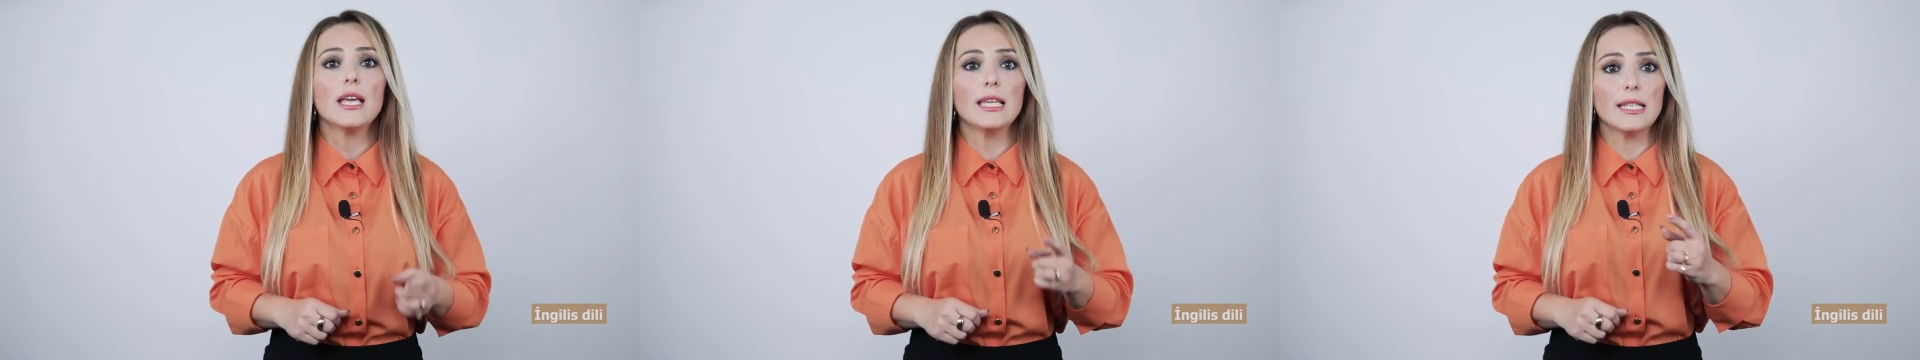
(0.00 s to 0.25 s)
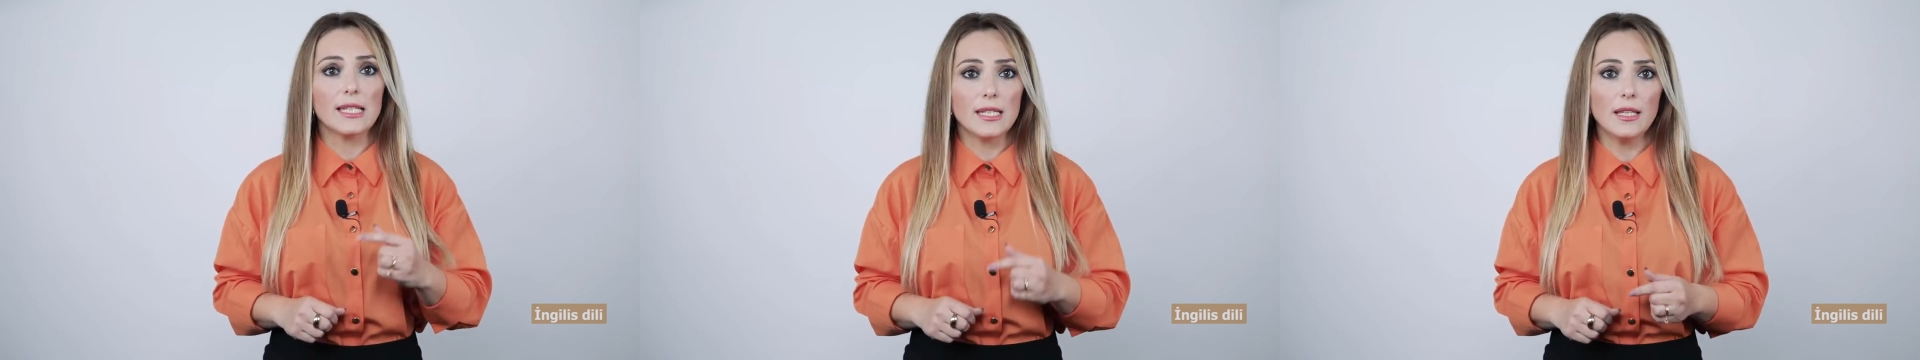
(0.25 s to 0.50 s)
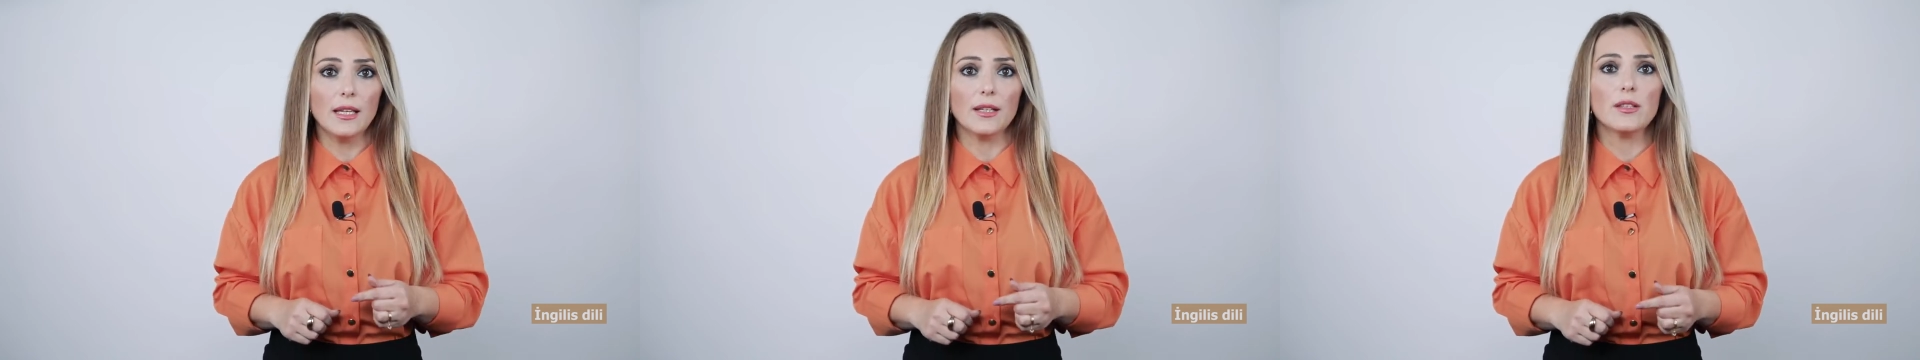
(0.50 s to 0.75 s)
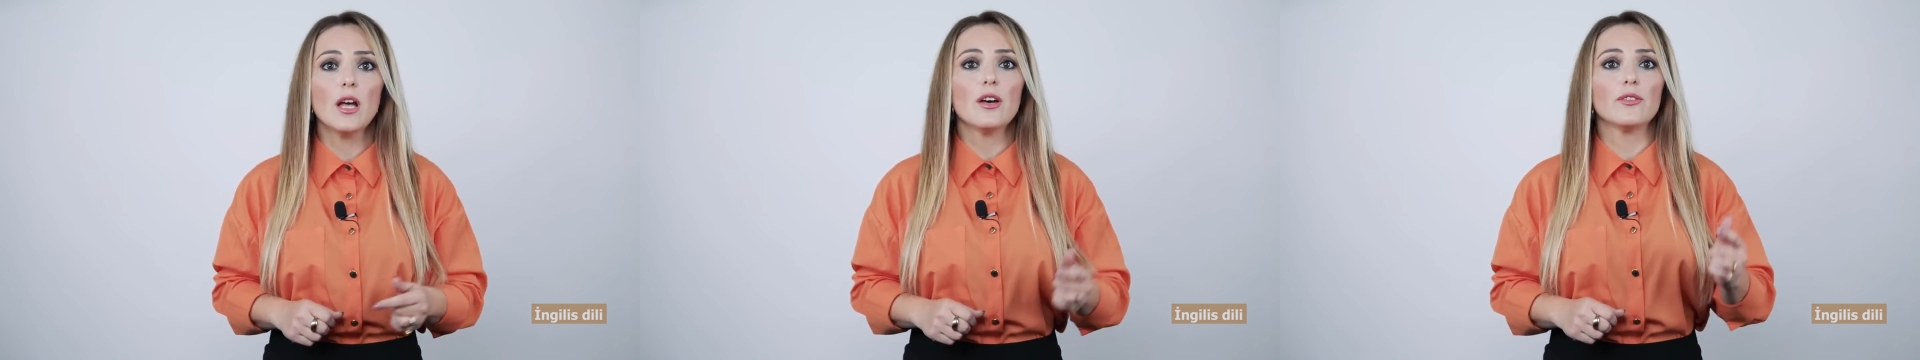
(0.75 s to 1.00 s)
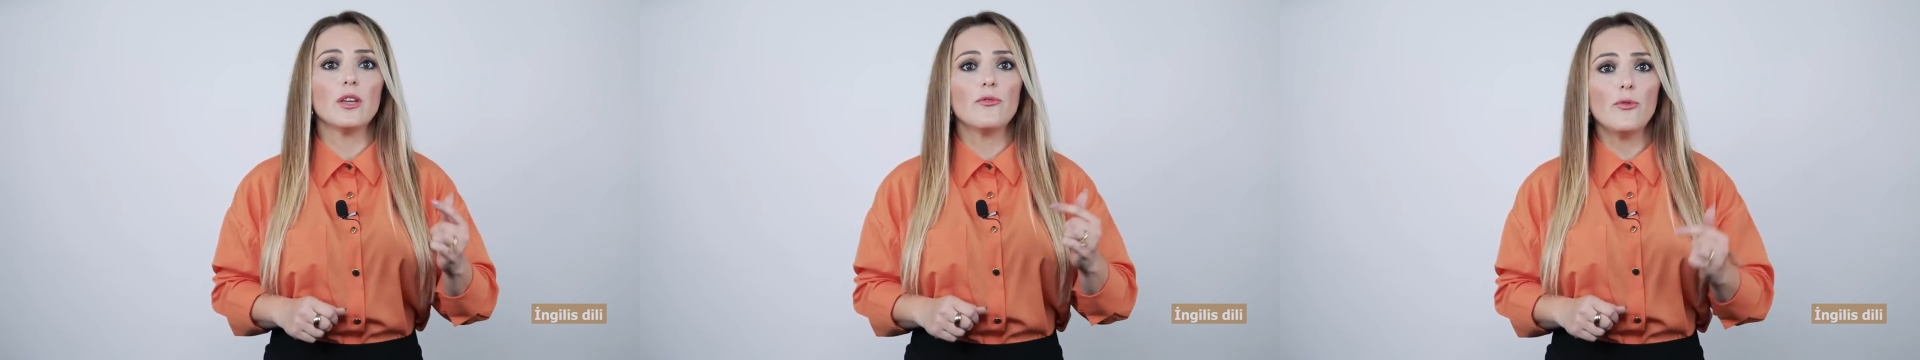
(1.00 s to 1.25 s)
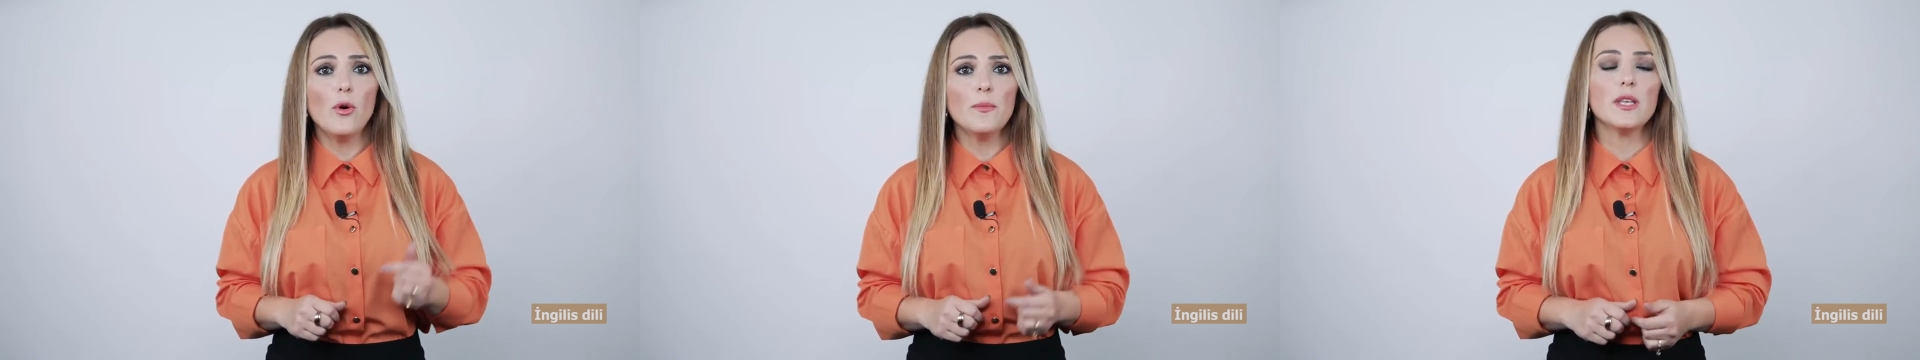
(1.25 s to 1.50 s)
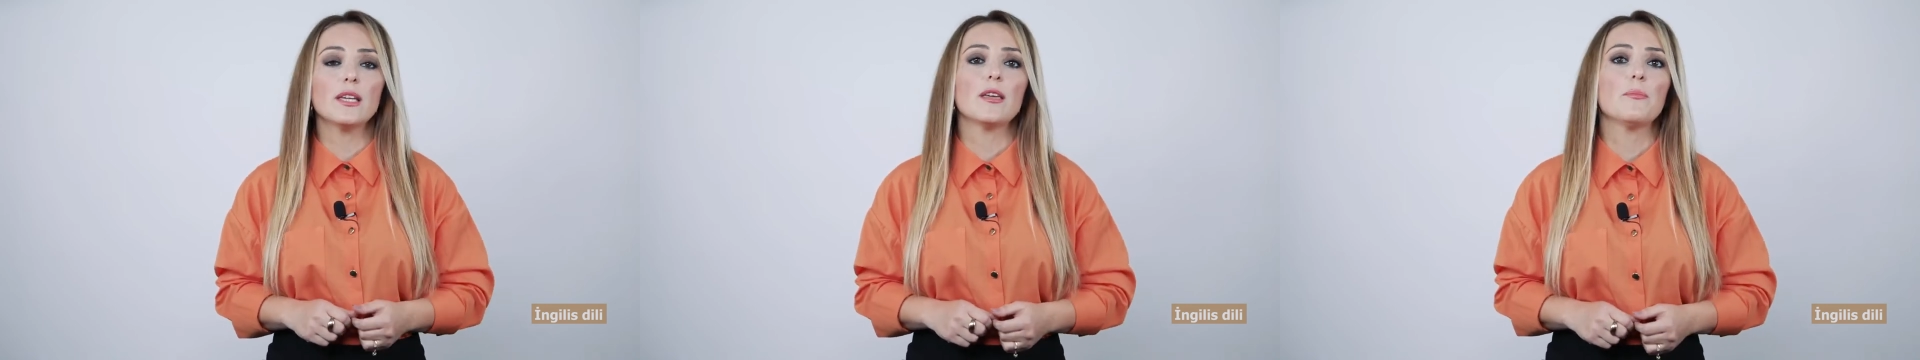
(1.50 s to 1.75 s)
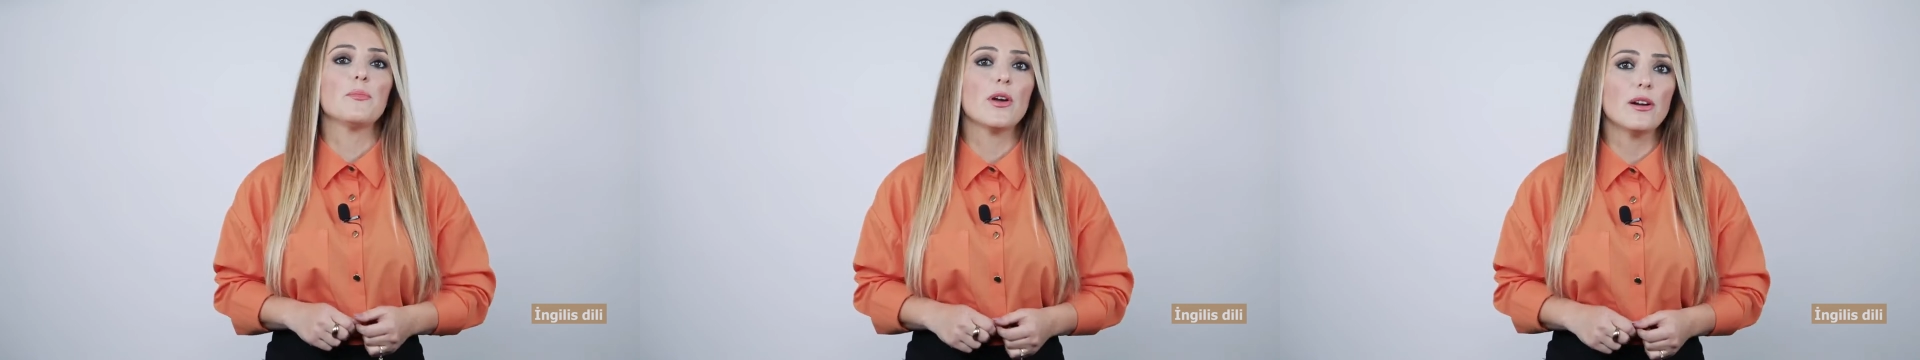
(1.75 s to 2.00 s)
Instead, they form the
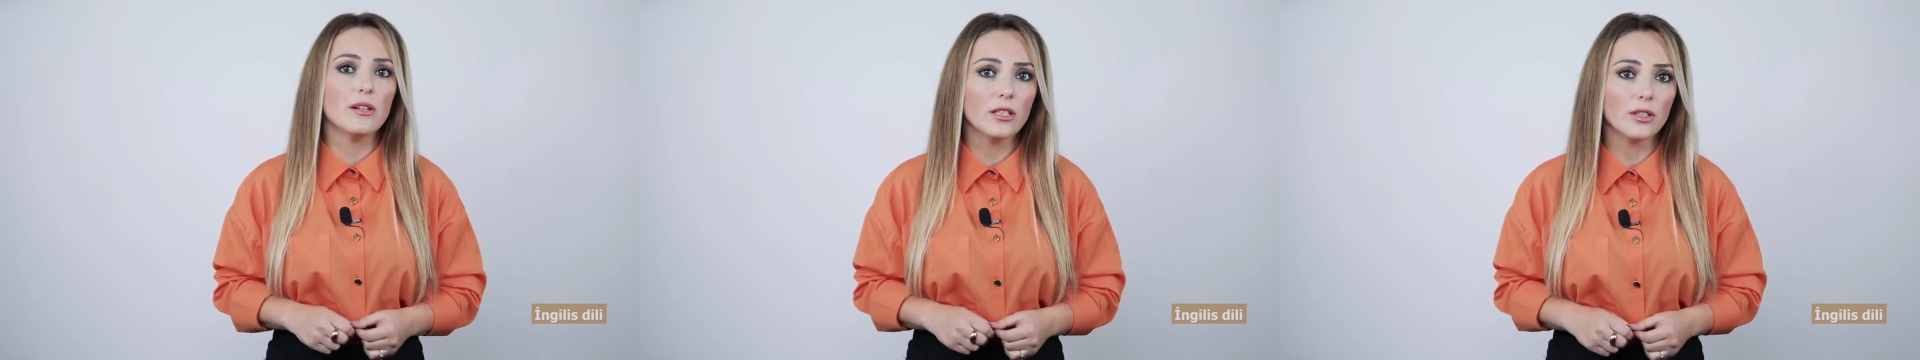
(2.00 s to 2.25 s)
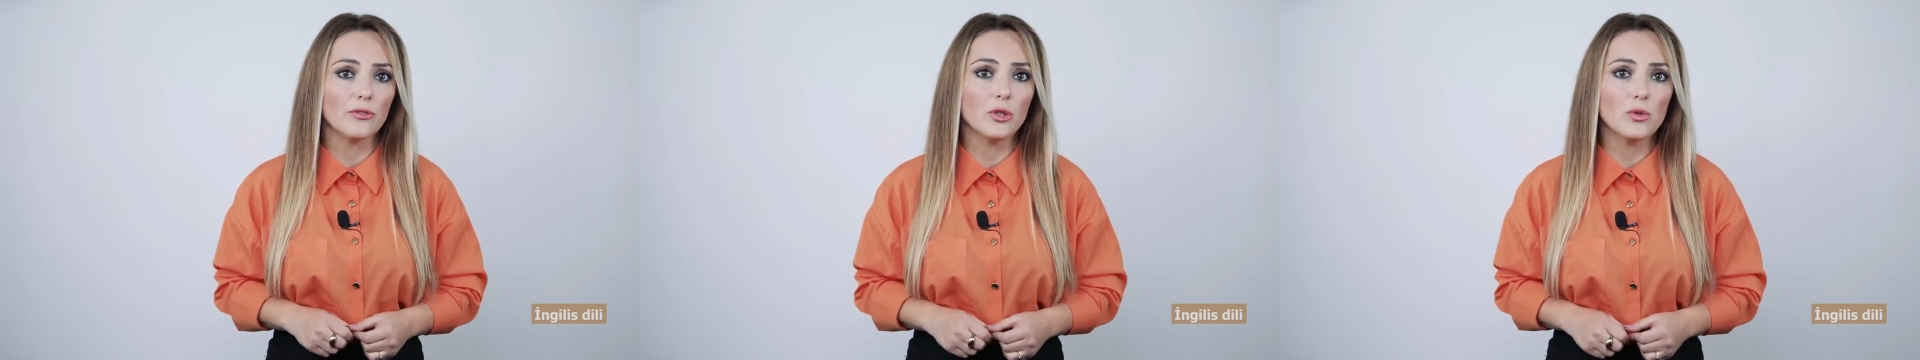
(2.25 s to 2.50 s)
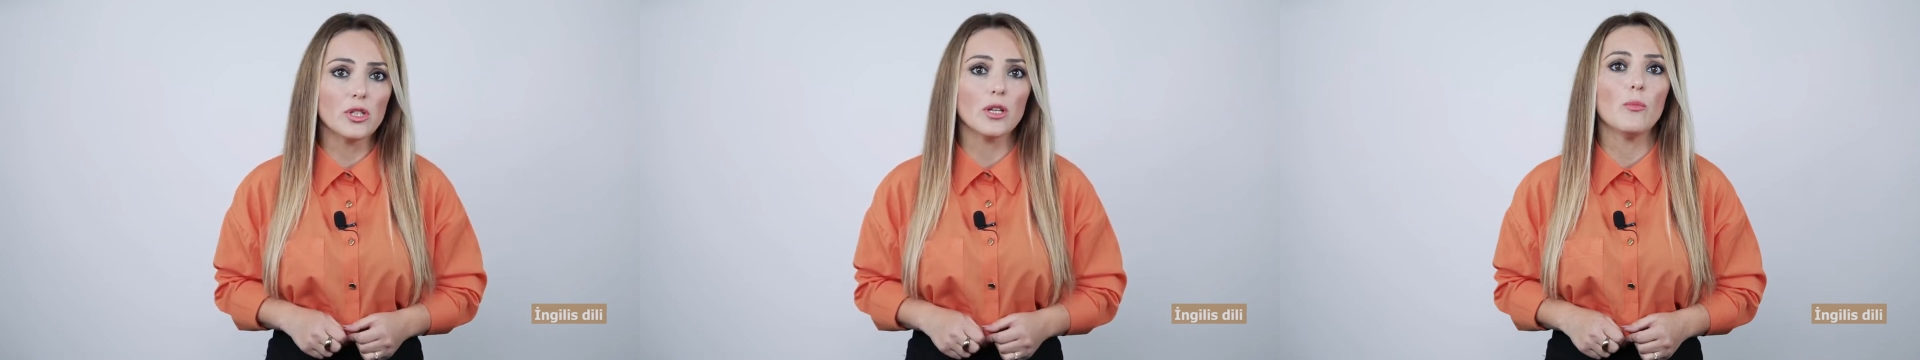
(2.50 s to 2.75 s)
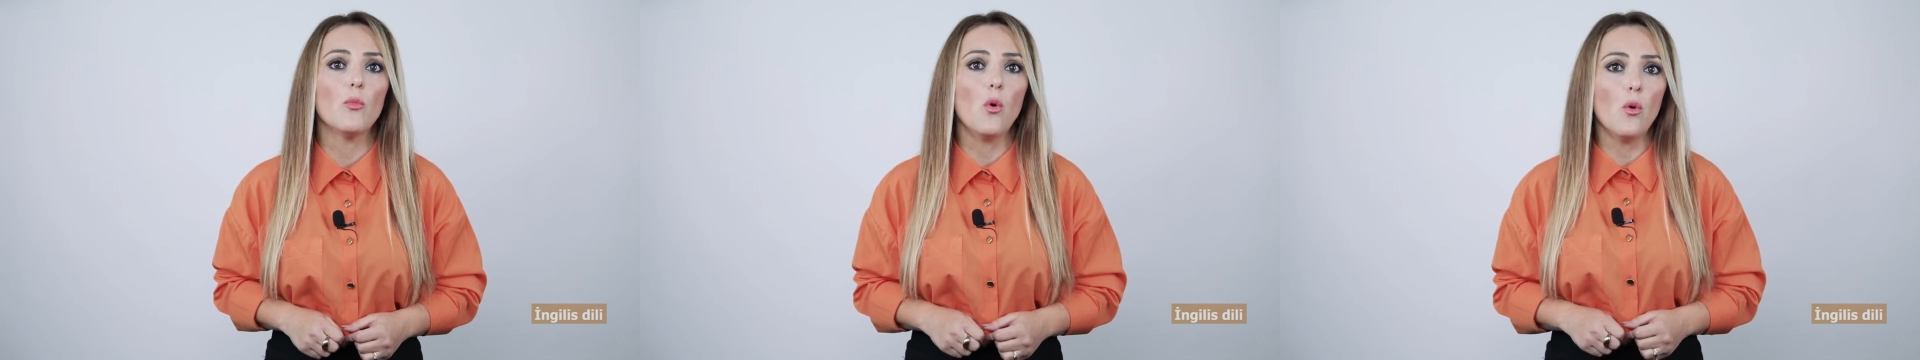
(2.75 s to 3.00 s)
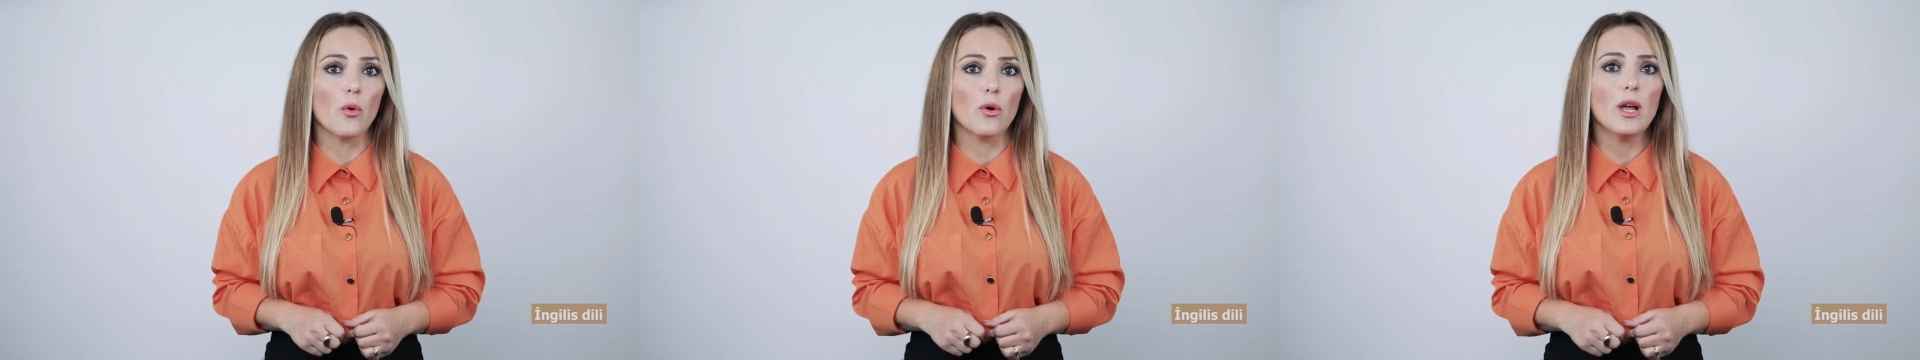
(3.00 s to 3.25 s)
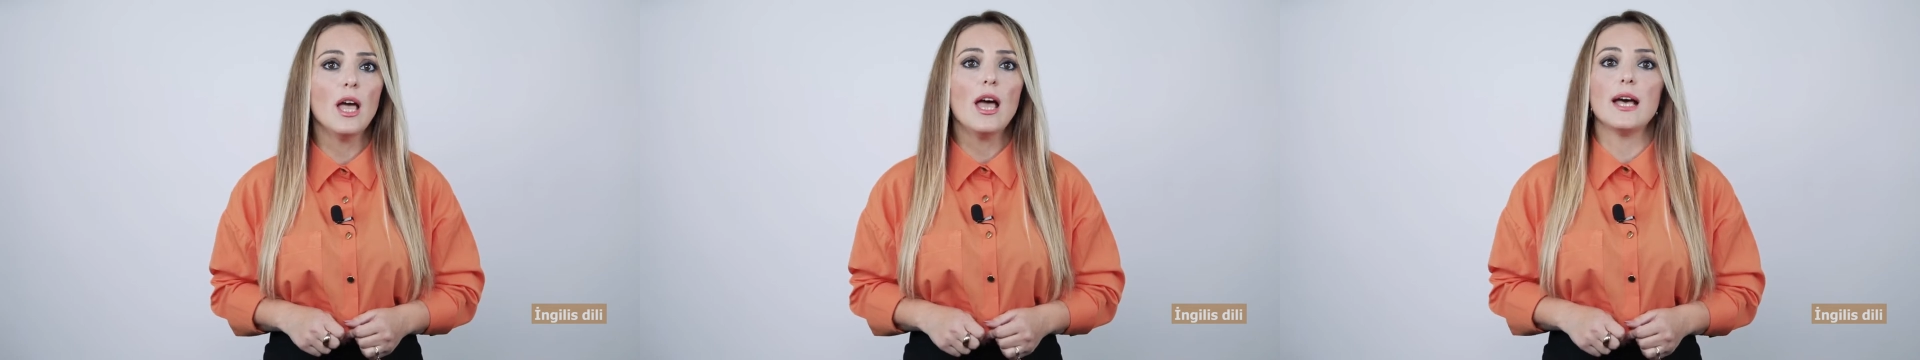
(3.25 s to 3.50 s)
comparative using more